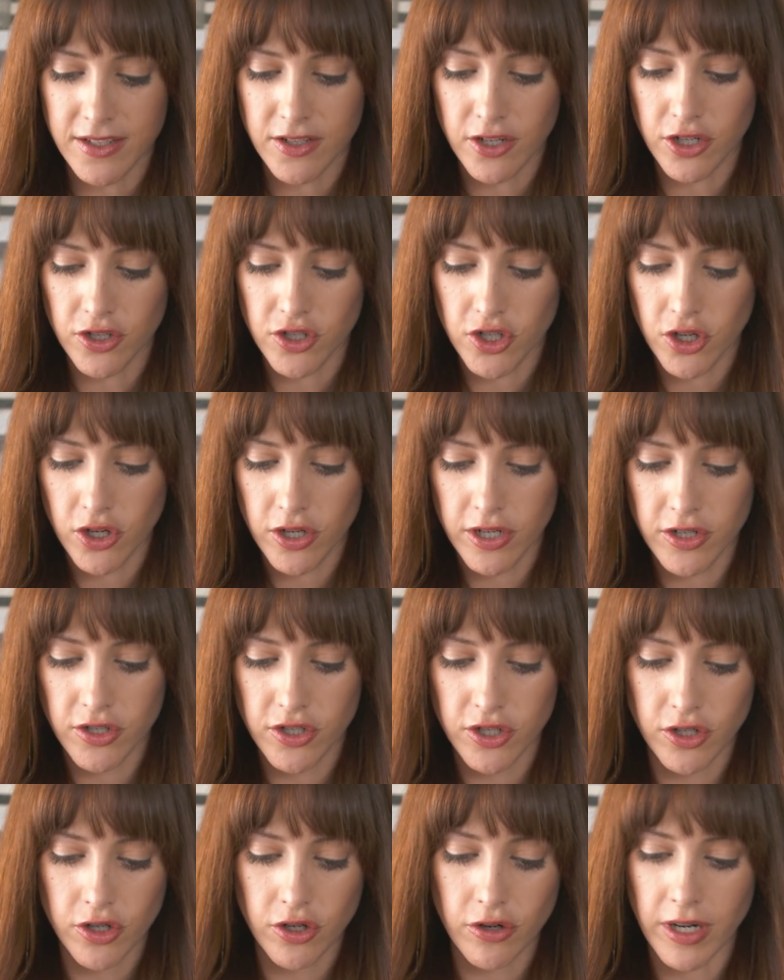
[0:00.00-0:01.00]
is going to turn
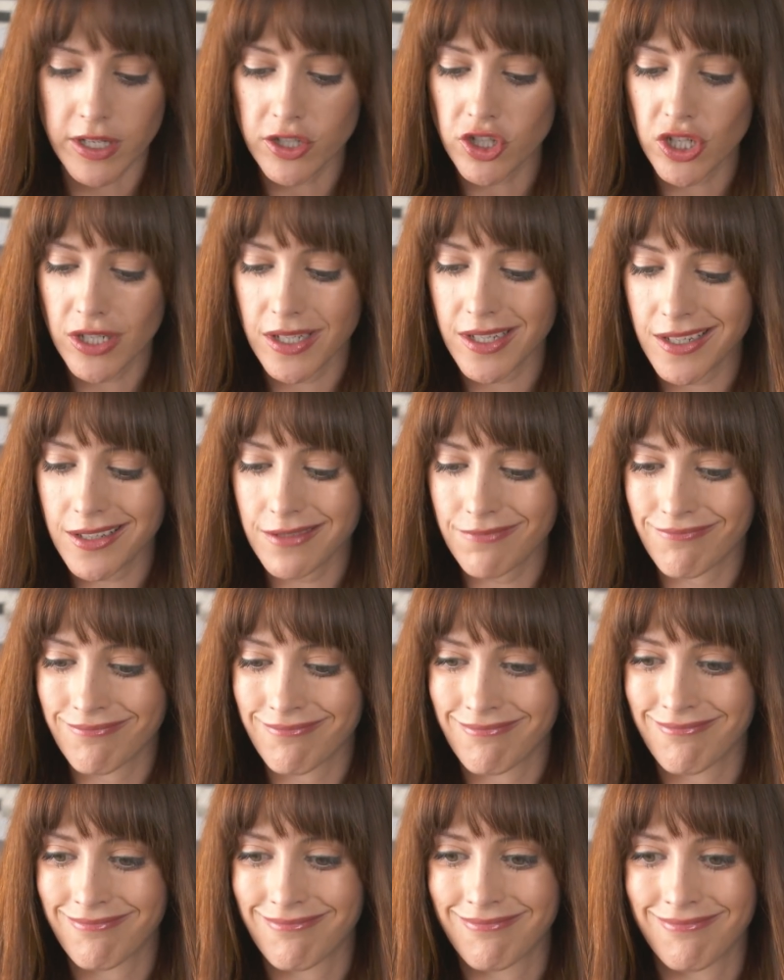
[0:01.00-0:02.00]
into crunchy
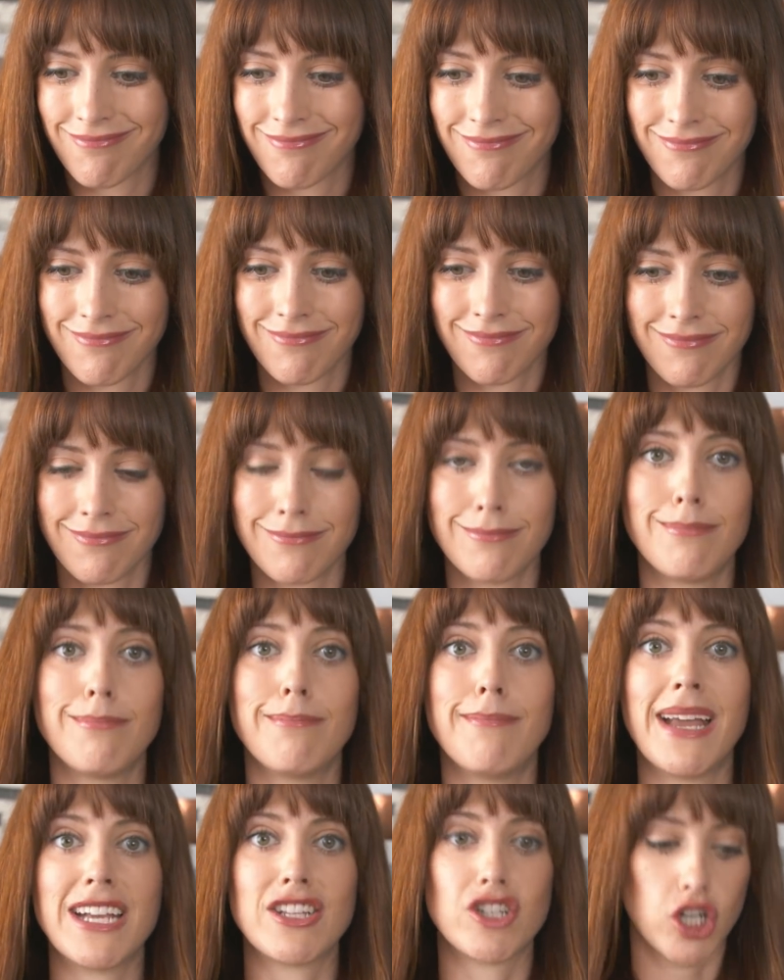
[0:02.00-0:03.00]

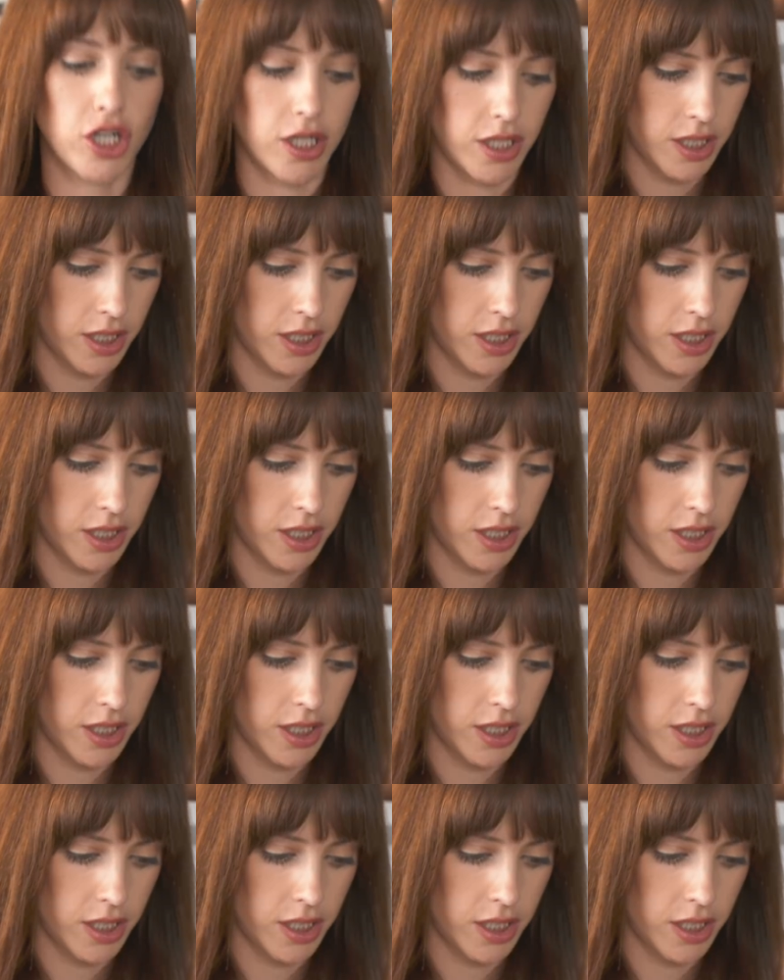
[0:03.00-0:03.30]
magic.